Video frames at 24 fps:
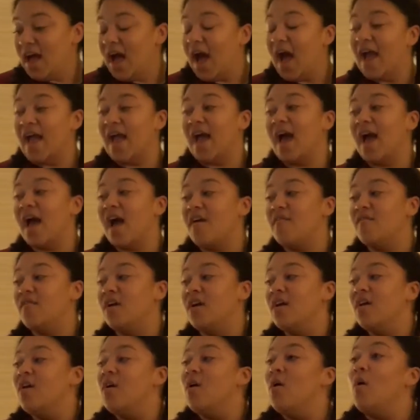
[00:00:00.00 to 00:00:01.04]
I have
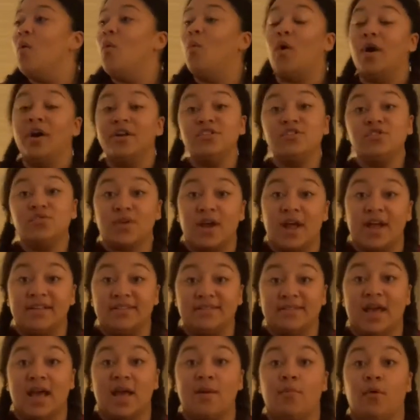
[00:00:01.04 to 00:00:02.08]
one dress
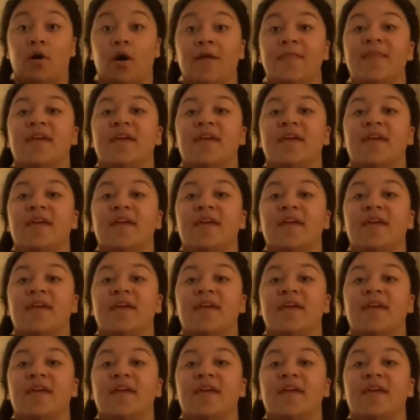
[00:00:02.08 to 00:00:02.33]
that I bought